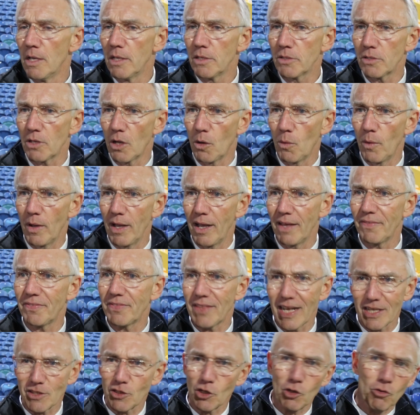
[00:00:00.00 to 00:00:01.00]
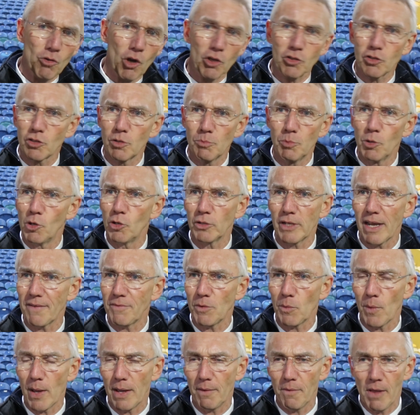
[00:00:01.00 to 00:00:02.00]
So that's across the board
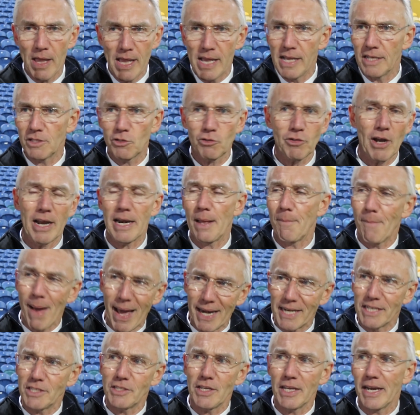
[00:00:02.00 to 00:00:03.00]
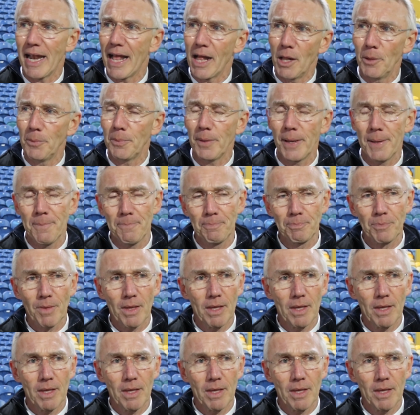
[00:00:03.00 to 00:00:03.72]
everywhere. It's trying to manage it and help it.